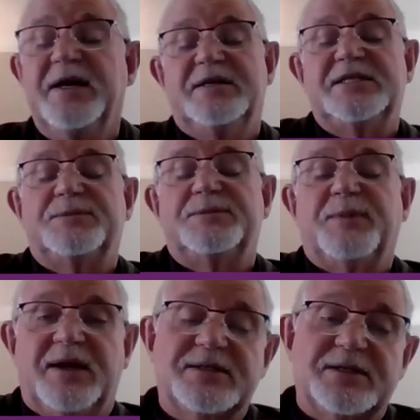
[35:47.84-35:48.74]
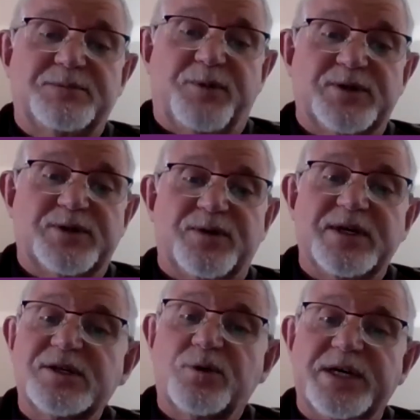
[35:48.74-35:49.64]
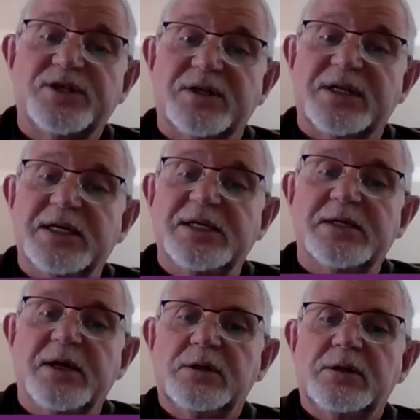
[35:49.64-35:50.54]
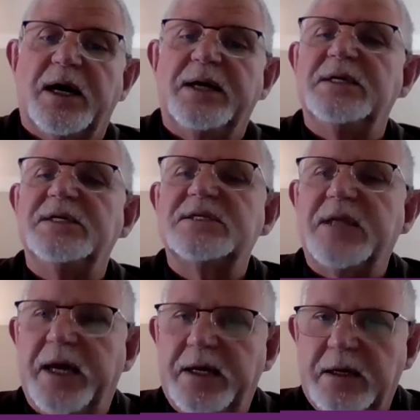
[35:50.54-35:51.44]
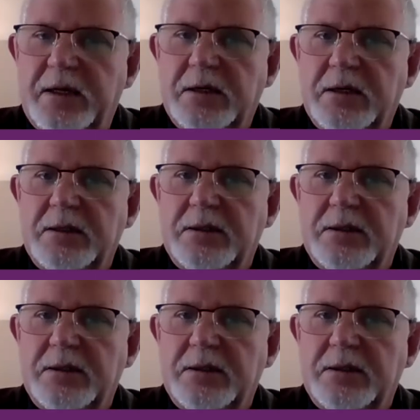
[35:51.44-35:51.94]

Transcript: this is my last response on this question, is the understanding